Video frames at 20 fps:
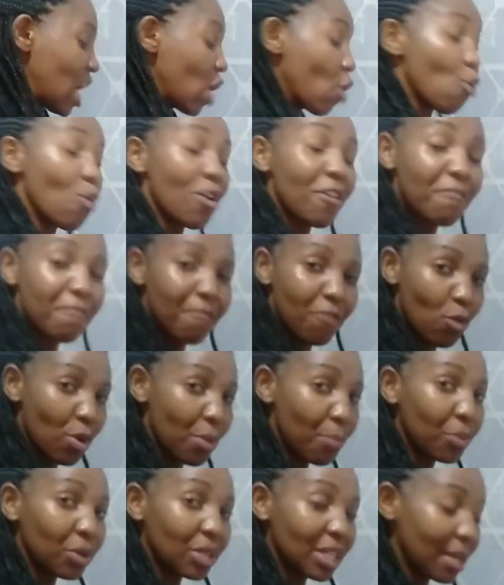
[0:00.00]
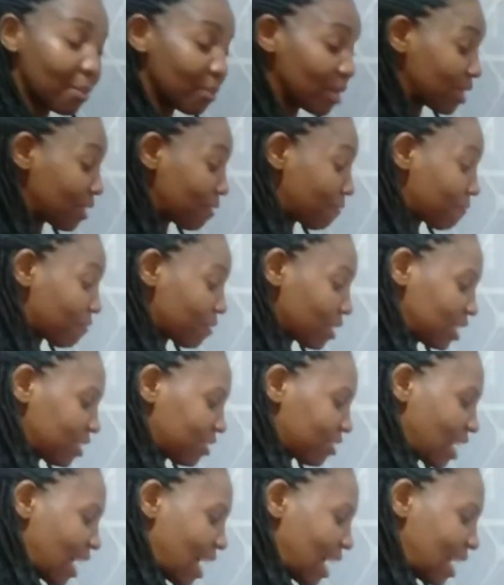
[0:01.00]
We put them in the
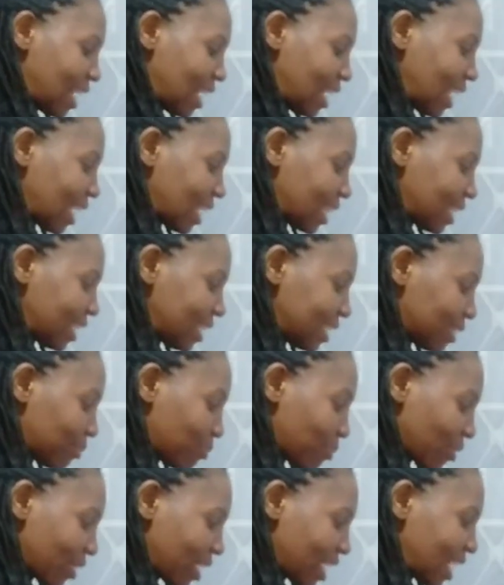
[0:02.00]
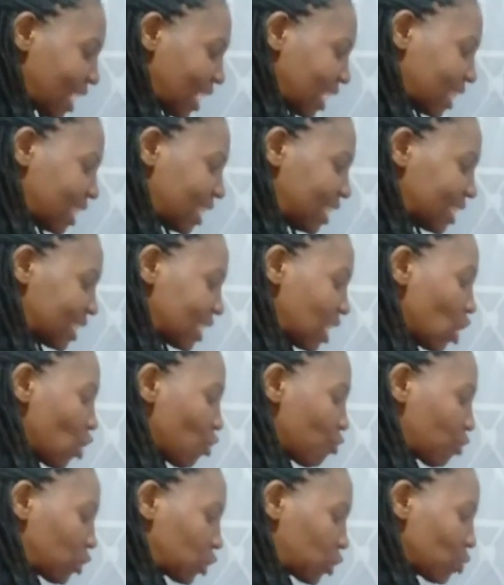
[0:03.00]
freezer like this, spread like this
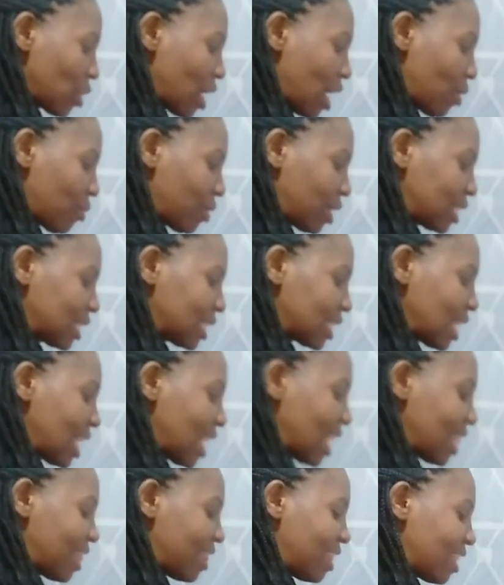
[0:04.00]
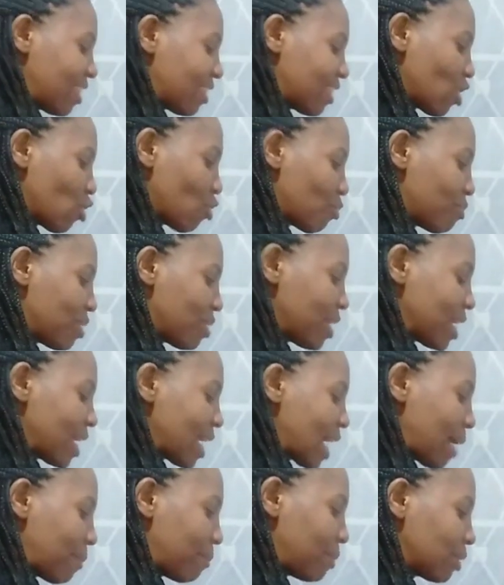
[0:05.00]
for 2 hours. Then they will be
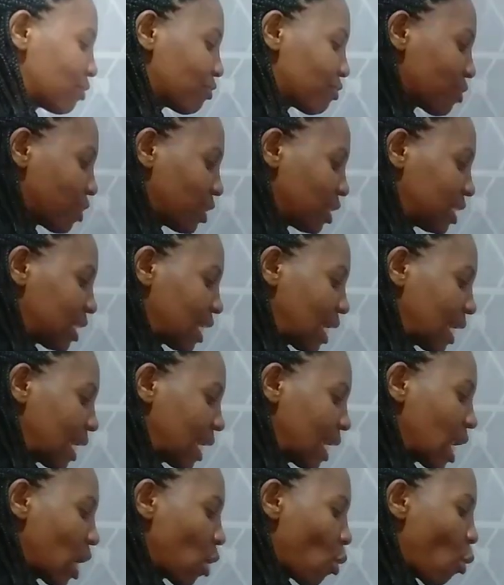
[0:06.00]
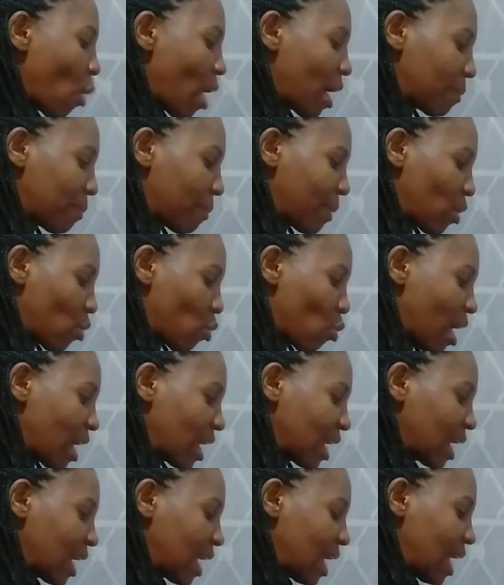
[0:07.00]
a bit frozen one by one.